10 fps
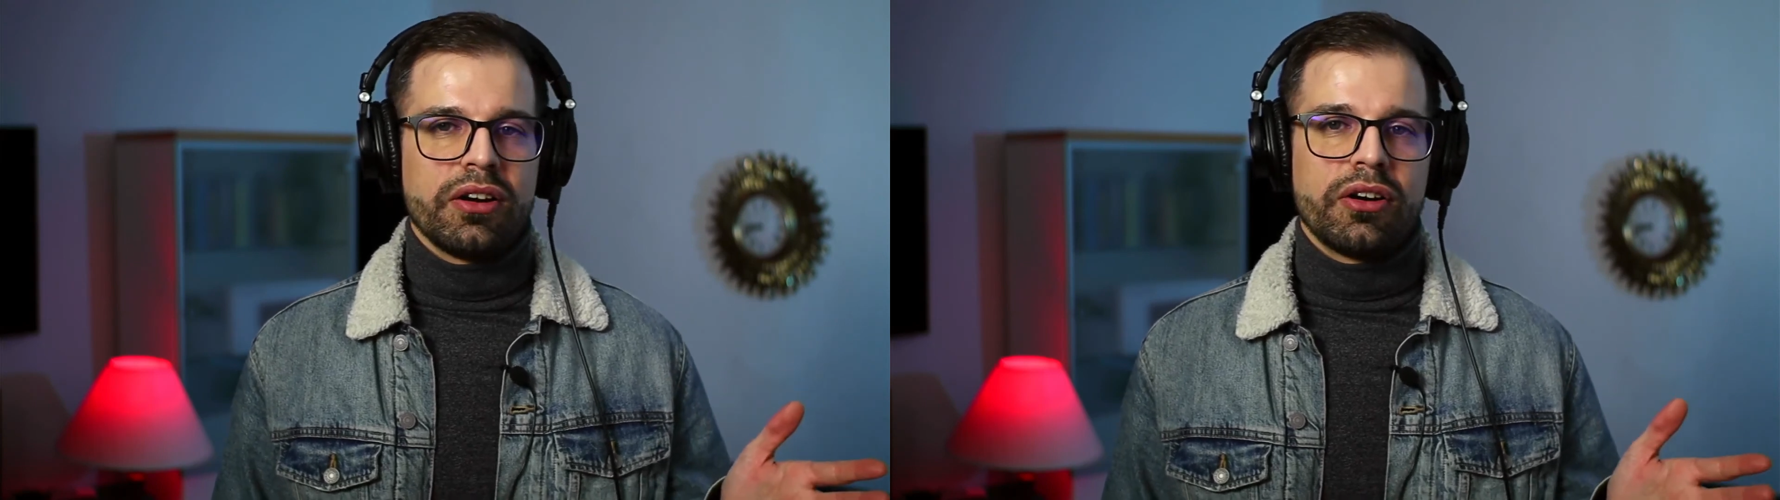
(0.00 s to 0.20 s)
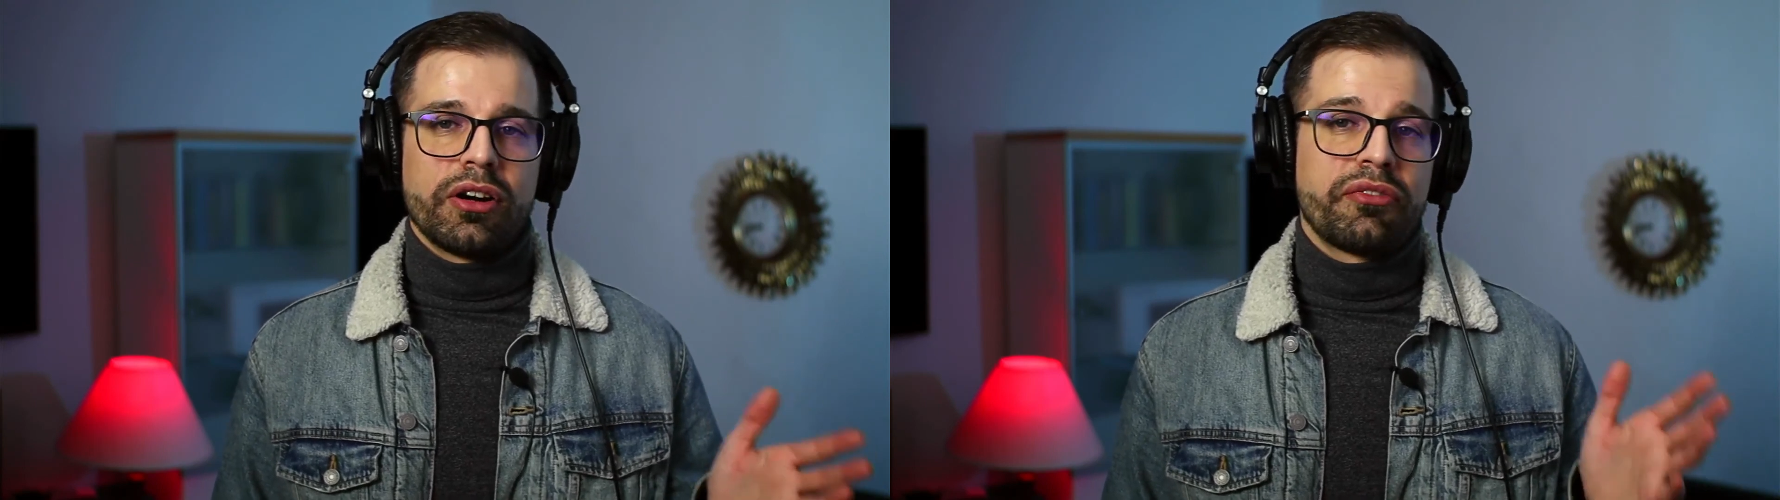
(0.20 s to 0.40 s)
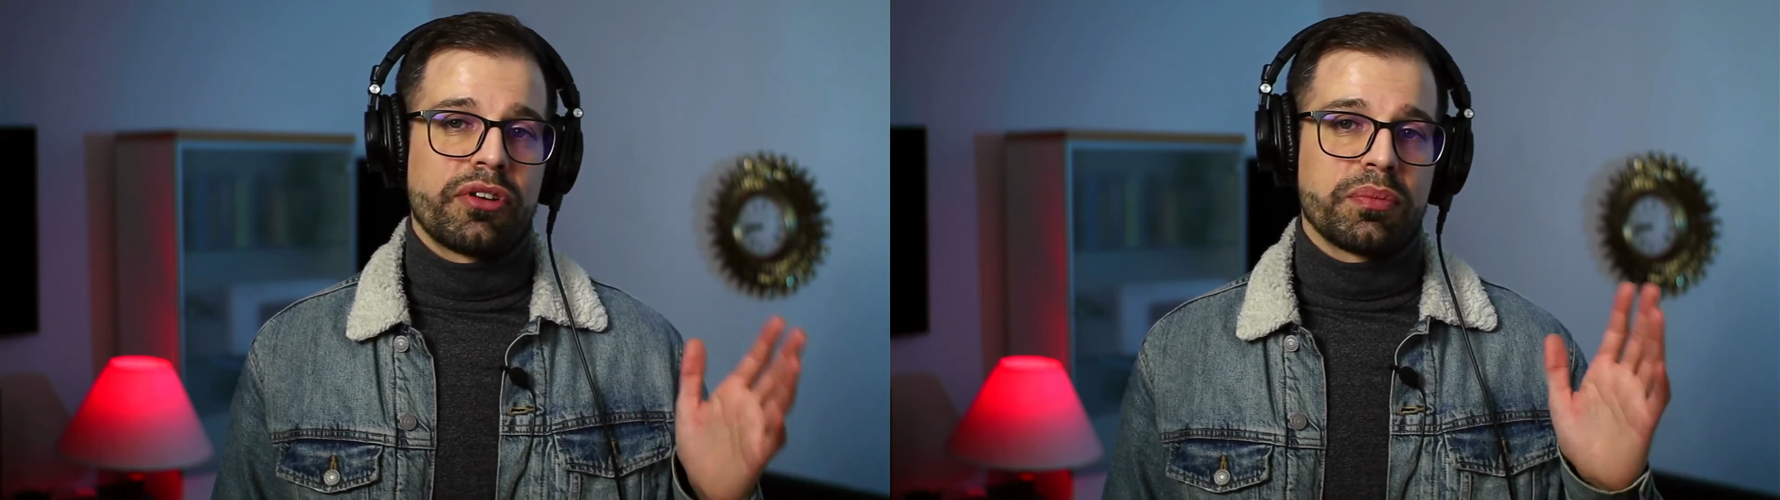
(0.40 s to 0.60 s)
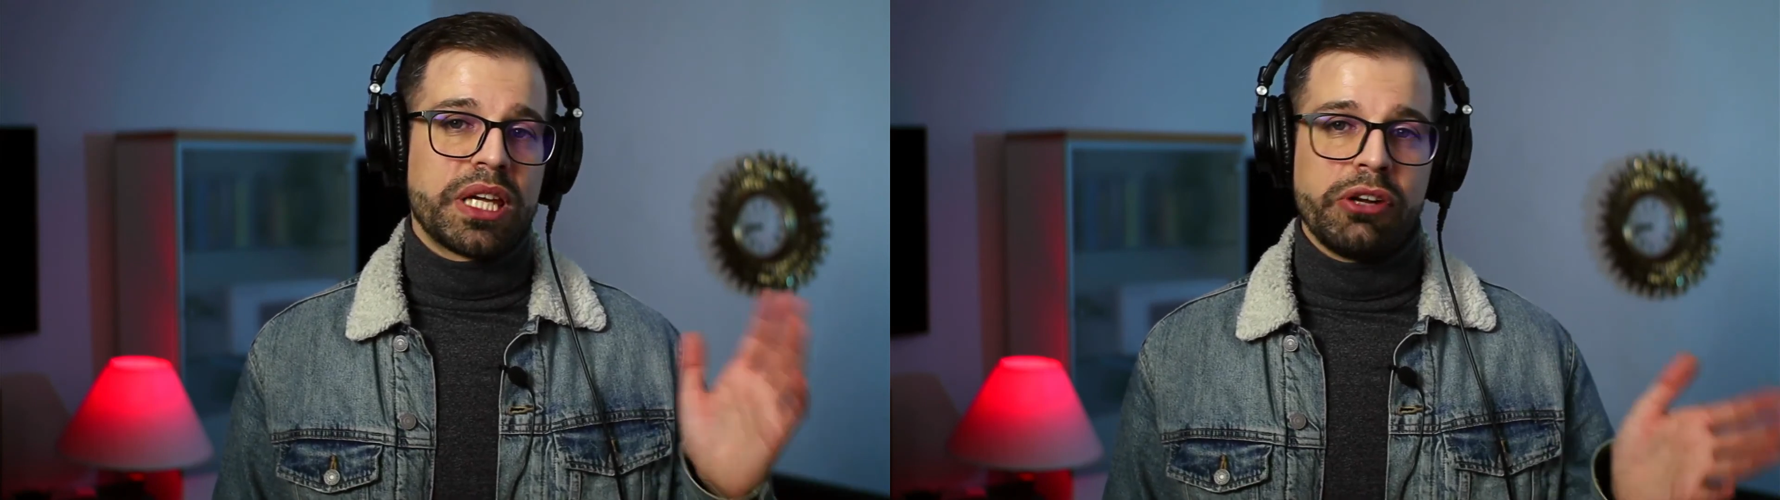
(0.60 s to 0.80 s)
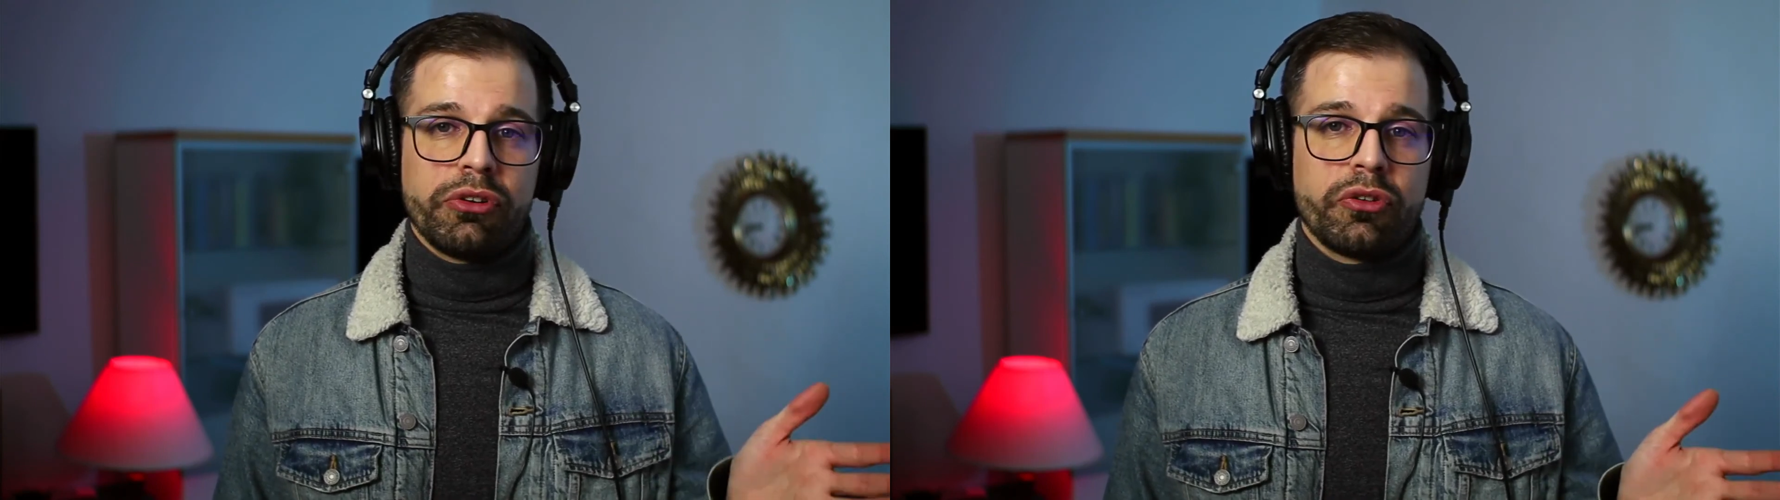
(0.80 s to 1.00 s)
or from
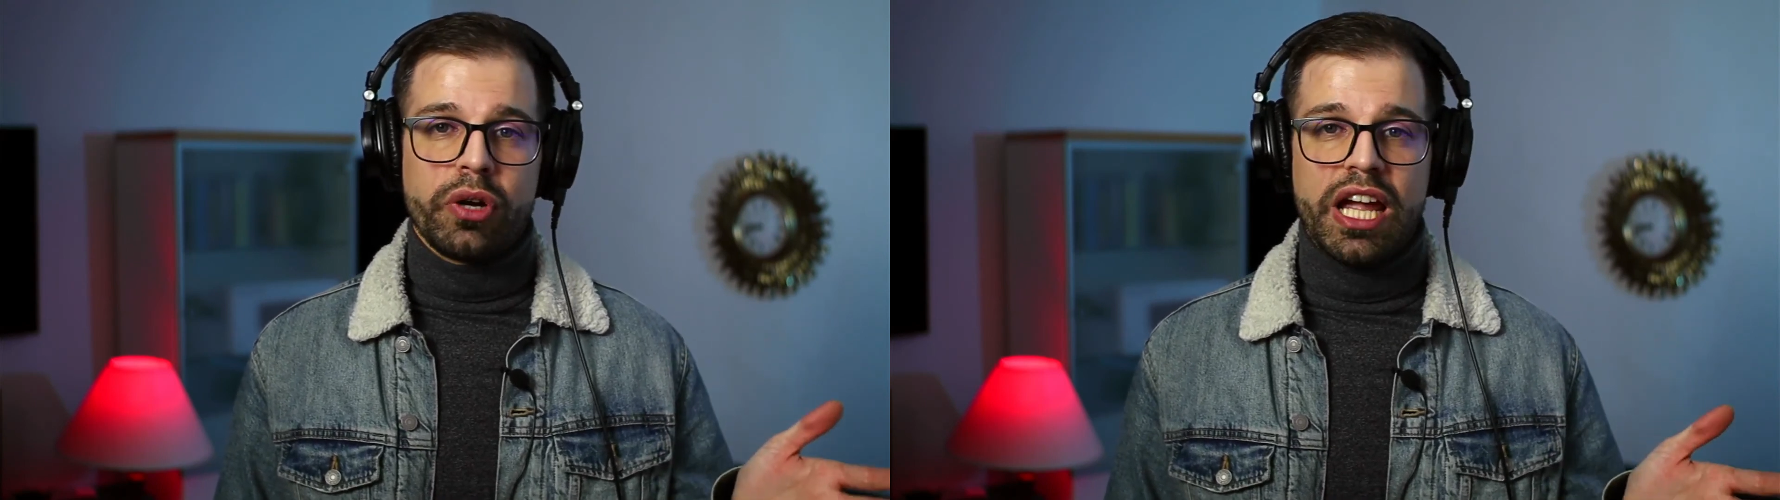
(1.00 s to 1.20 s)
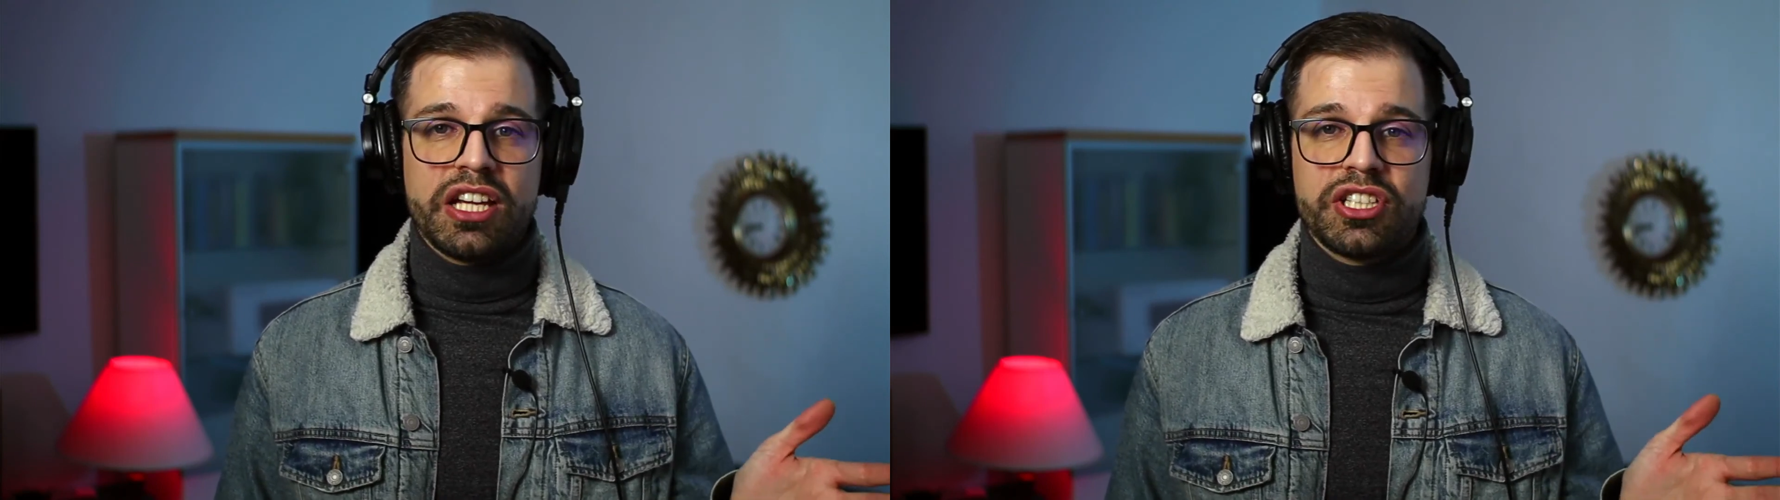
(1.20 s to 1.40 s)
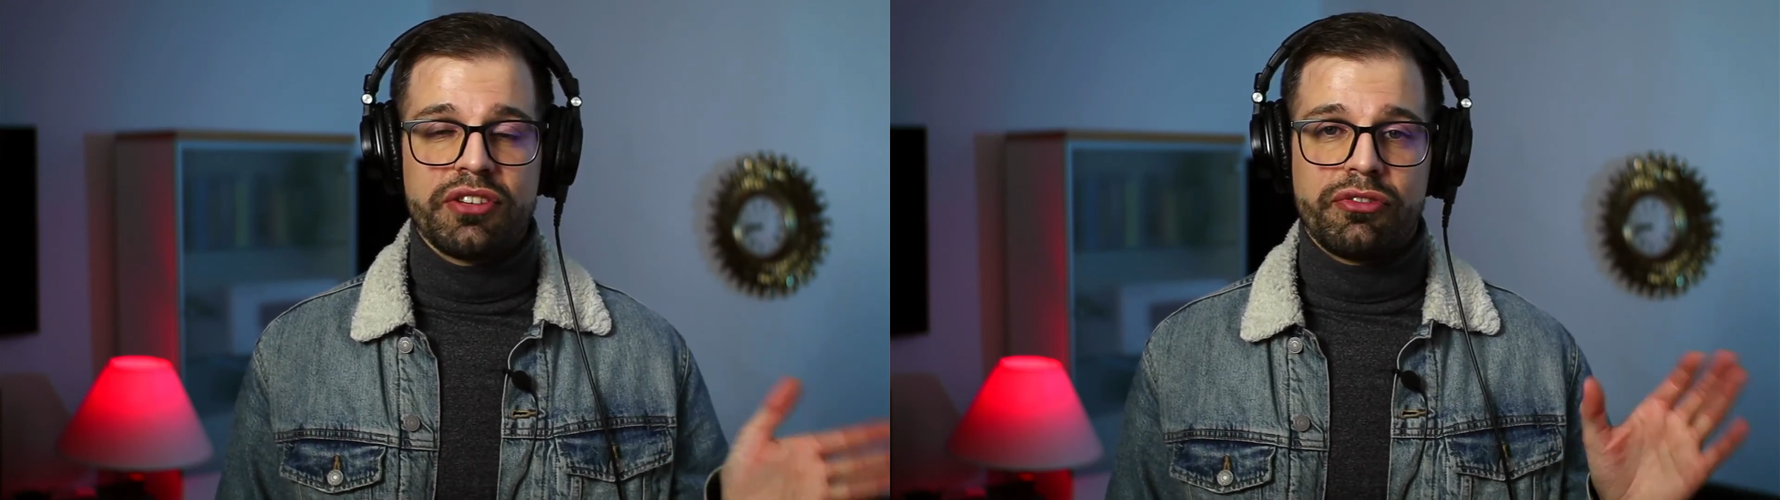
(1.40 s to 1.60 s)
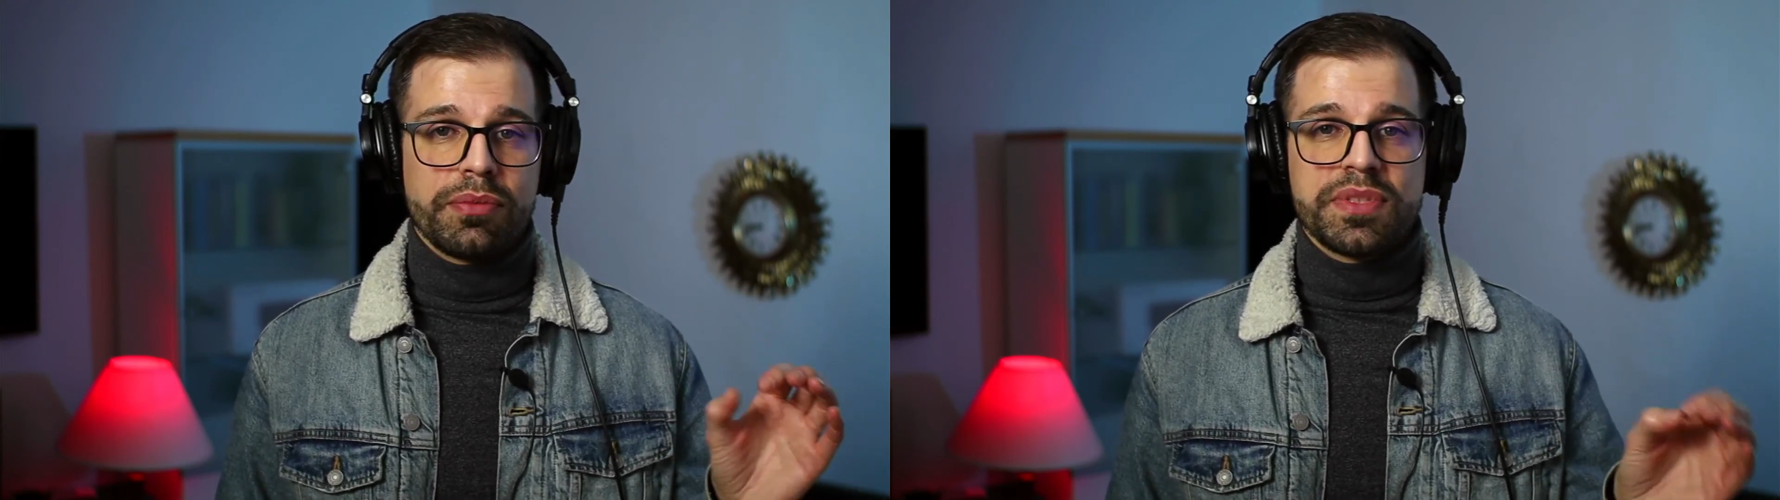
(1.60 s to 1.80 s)
creation from